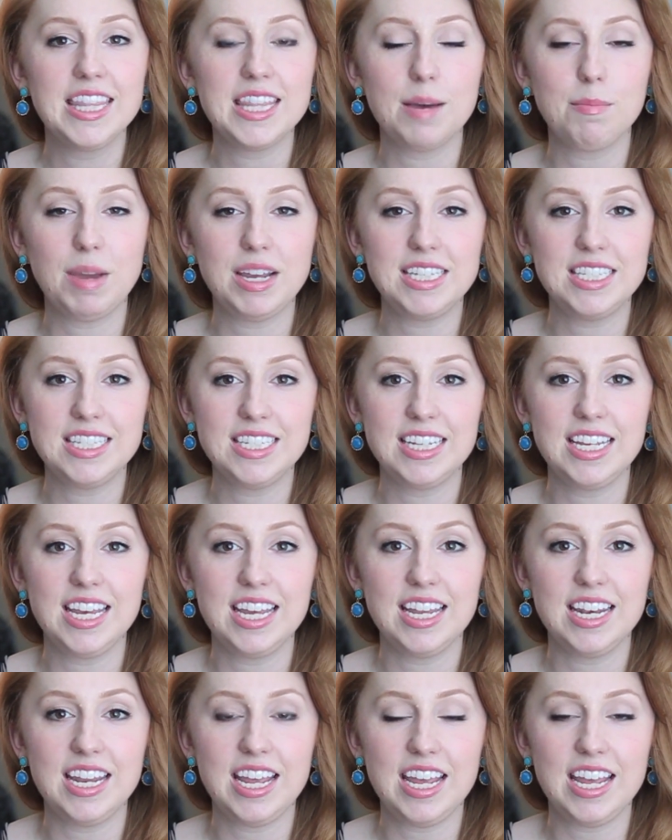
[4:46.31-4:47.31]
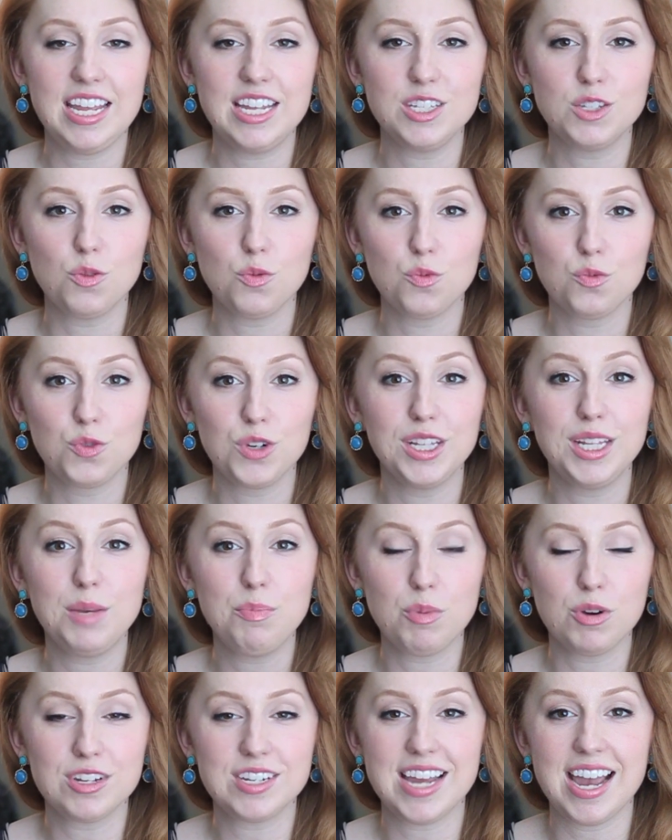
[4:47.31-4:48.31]
that my skin is really
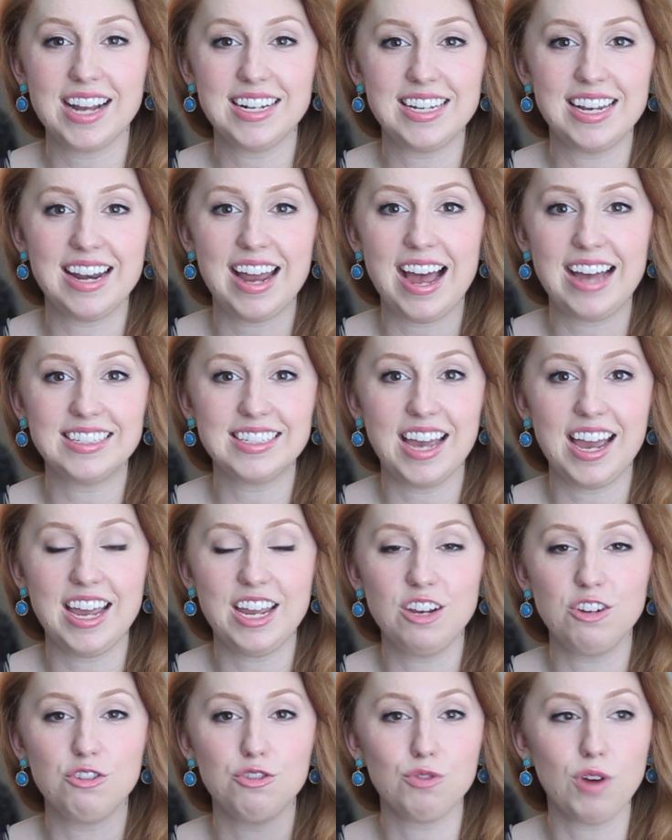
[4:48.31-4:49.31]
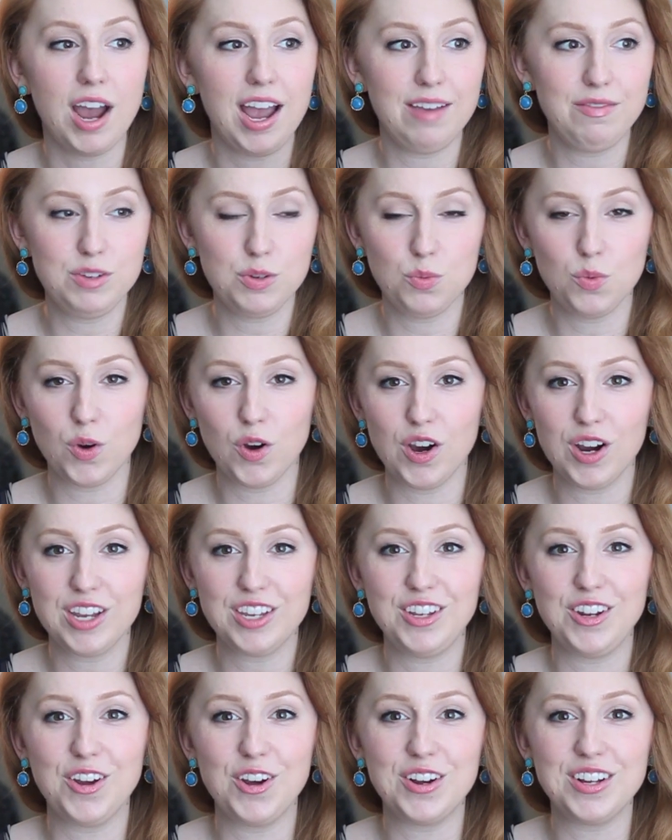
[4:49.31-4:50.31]
protected as I drive to
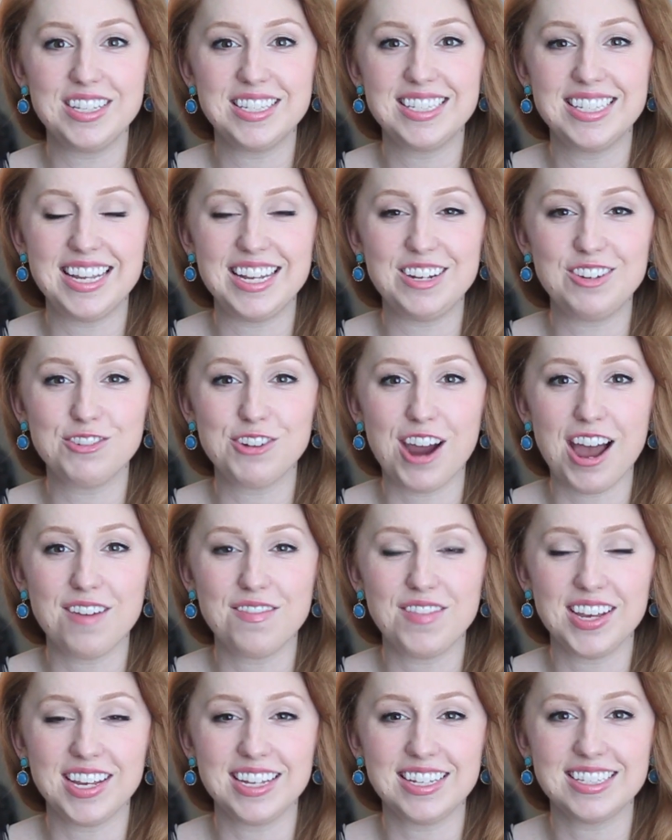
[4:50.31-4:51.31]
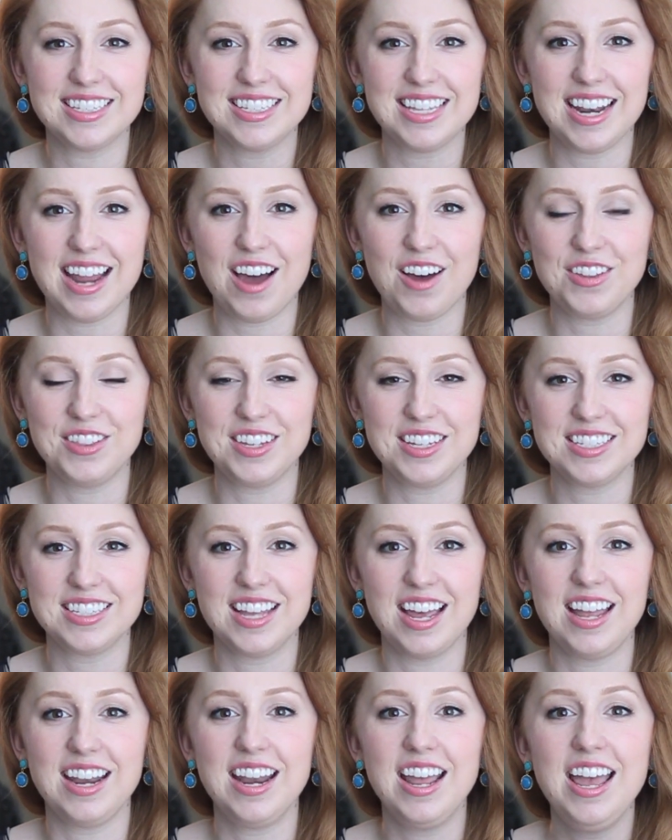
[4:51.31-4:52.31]
work, you know, and sit in traffic and sit out in the
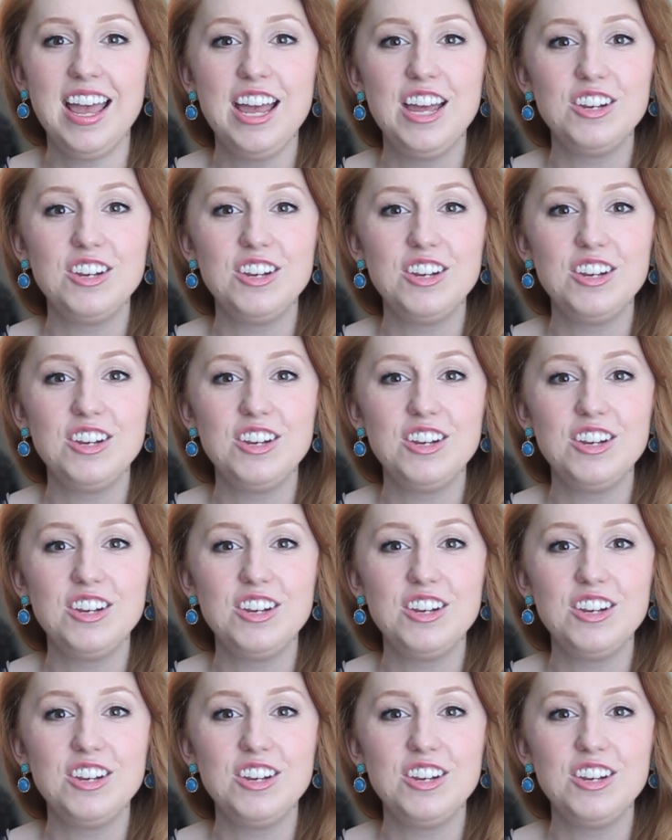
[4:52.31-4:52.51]
sun.